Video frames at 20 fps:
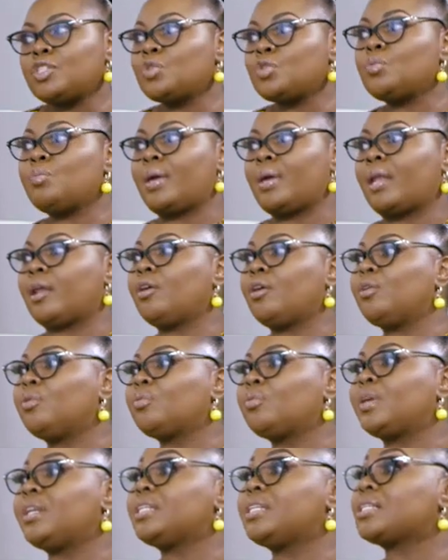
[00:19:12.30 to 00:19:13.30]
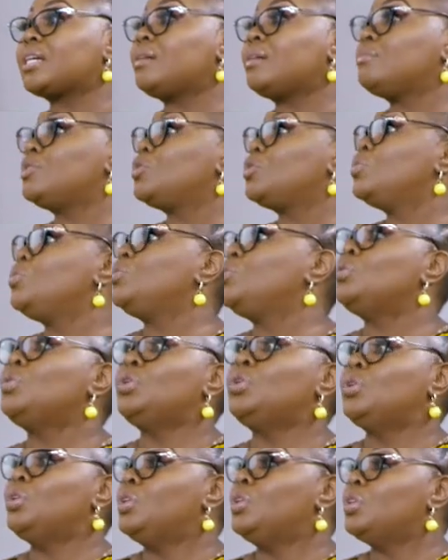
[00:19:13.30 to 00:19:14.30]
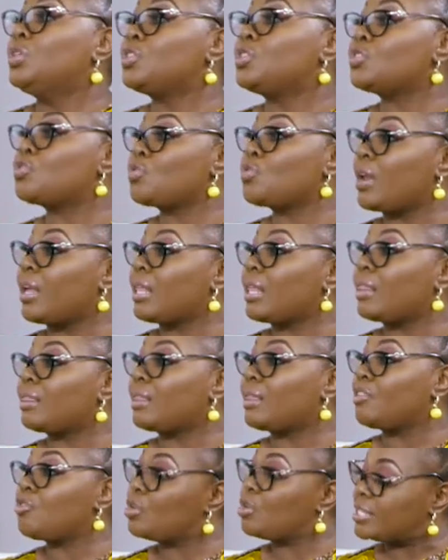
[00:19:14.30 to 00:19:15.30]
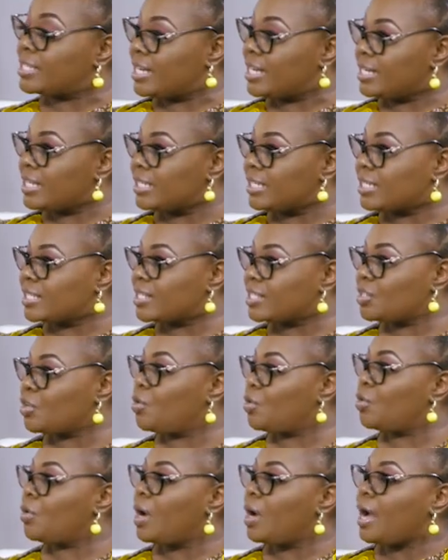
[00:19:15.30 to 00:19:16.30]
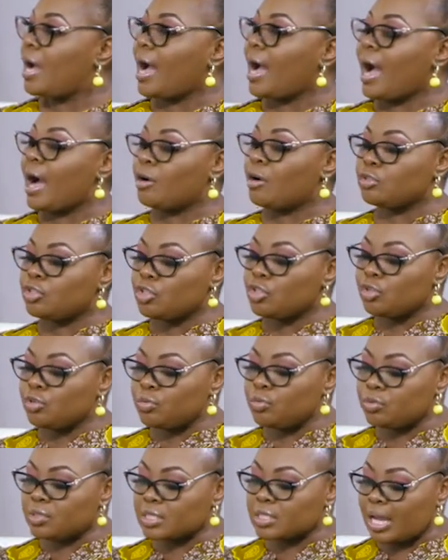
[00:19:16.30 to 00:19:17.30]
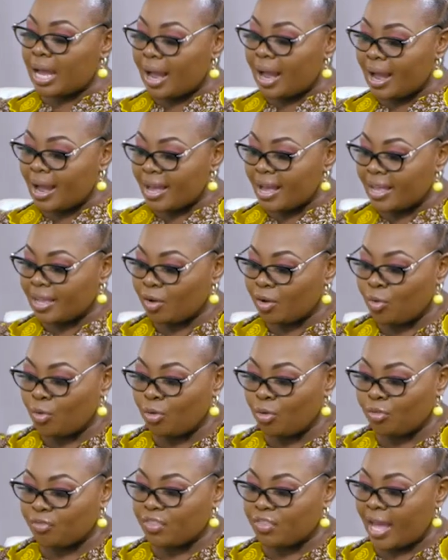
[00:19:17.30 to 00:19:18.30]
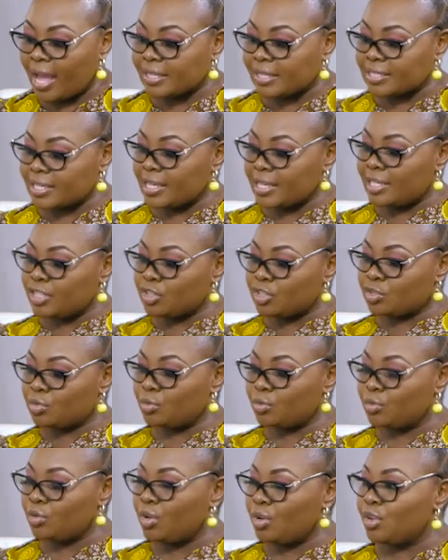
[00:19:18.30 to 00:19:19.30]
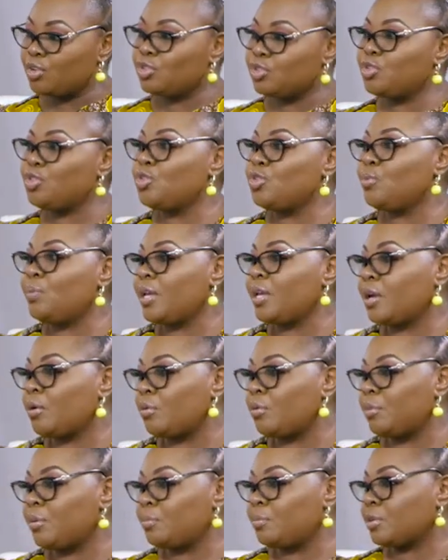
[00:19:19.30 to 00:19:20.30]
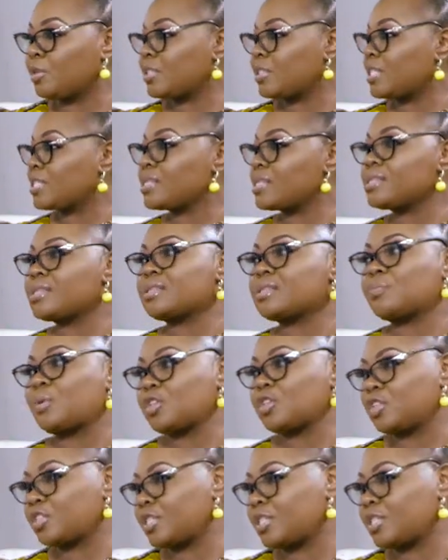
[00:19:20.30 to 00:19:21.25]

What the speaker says: do better when it comes to strength and resilience. So how do you tie all of that into you being a woman? Because this is a special